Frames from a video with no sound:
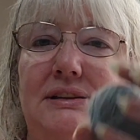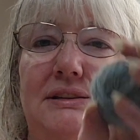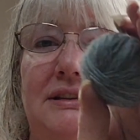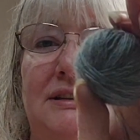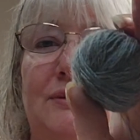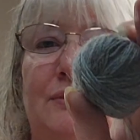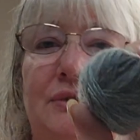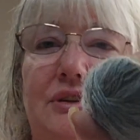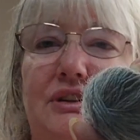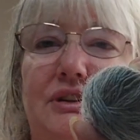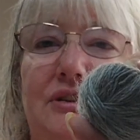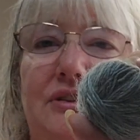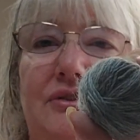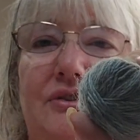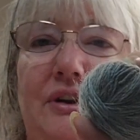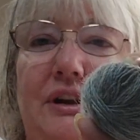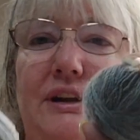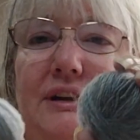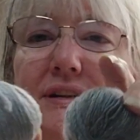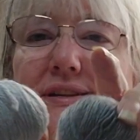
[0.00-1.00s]
This was
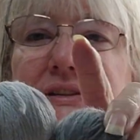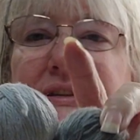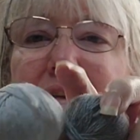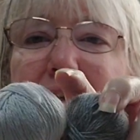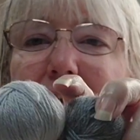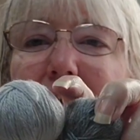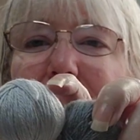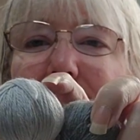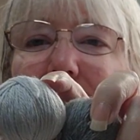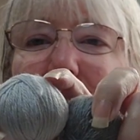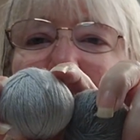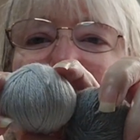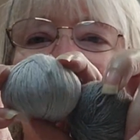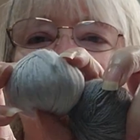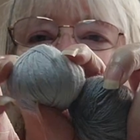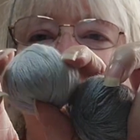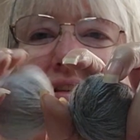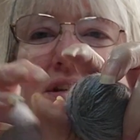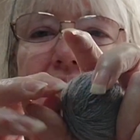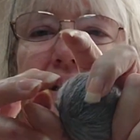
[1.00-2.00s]
yesterday's.
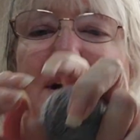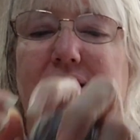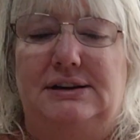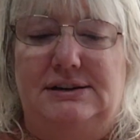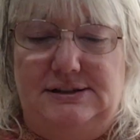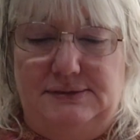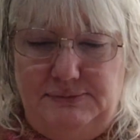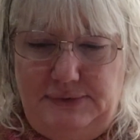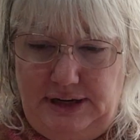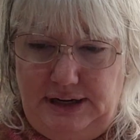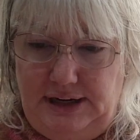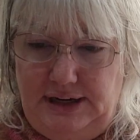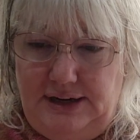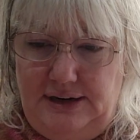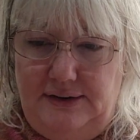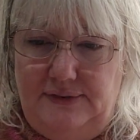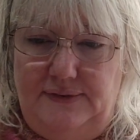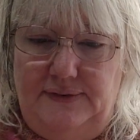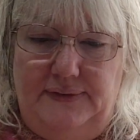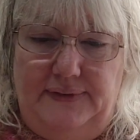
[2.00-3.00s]
Here's today's mini.
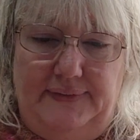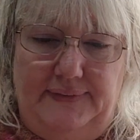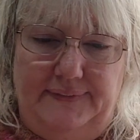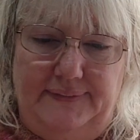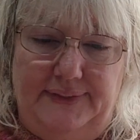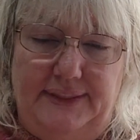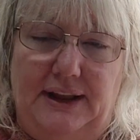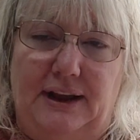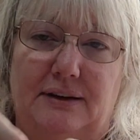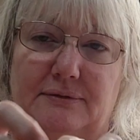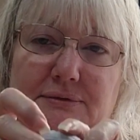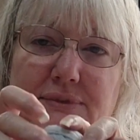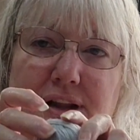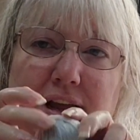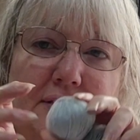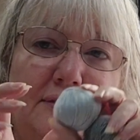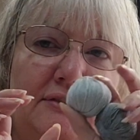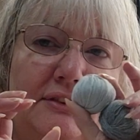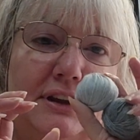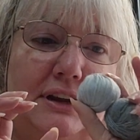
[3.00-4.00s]
I'm
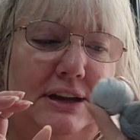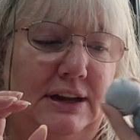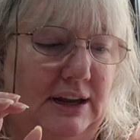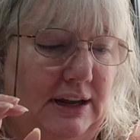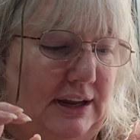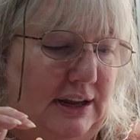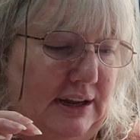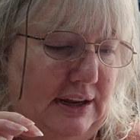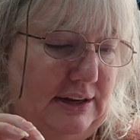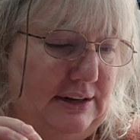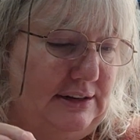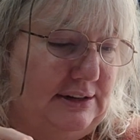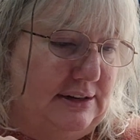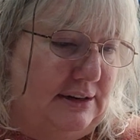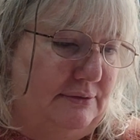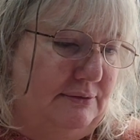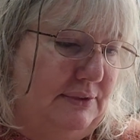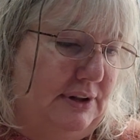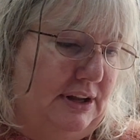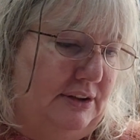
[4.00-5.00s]
loving it.
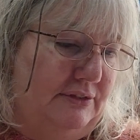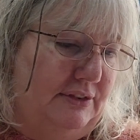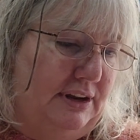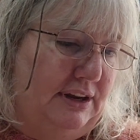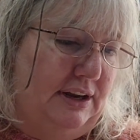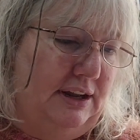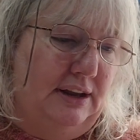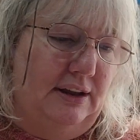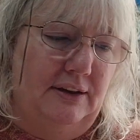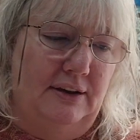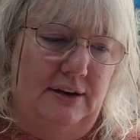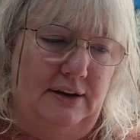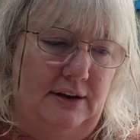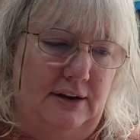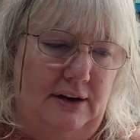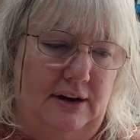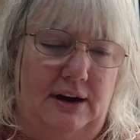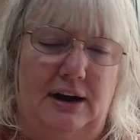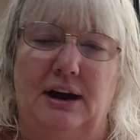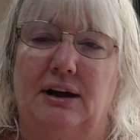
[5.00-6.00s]
I'm loving it.
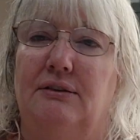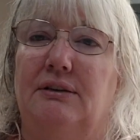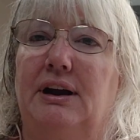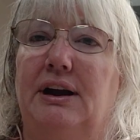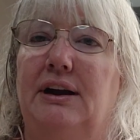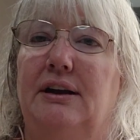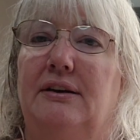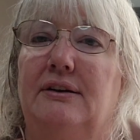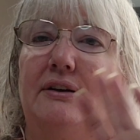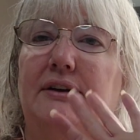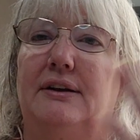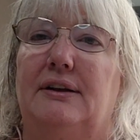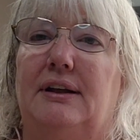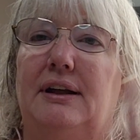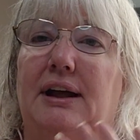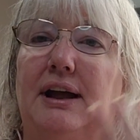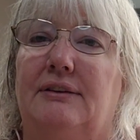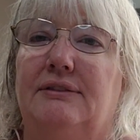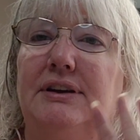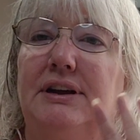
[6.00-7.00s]
All right.
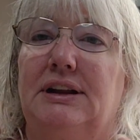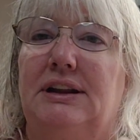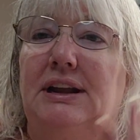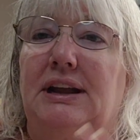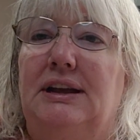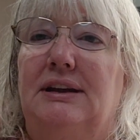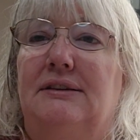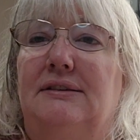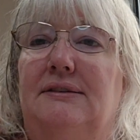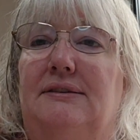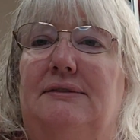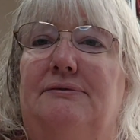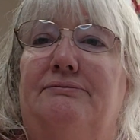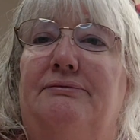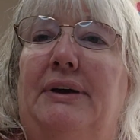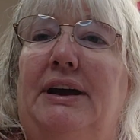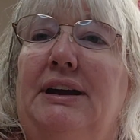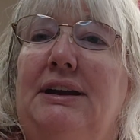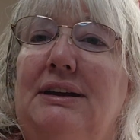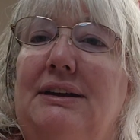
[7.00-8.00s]
Have a good day.
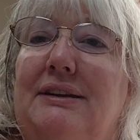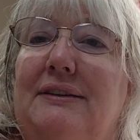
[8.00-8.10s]
Bye.